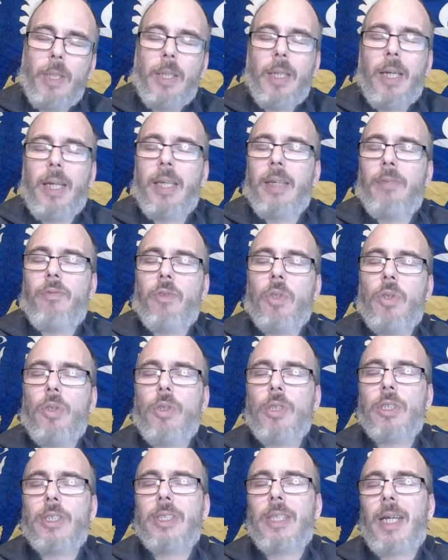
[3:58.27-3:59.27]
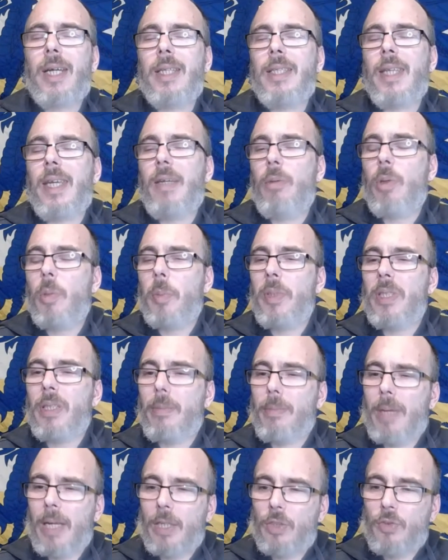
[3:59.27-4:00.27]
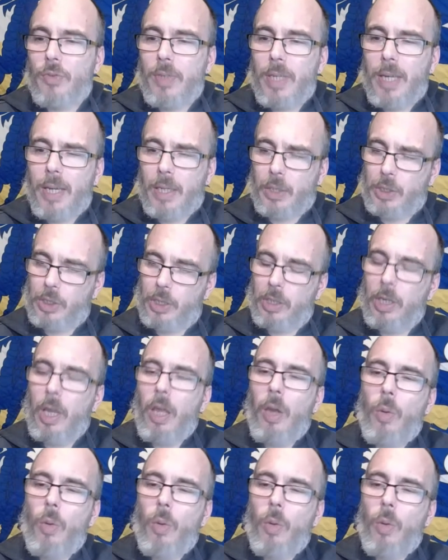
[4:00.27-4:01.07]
And of course, Saturday will be the match reaction.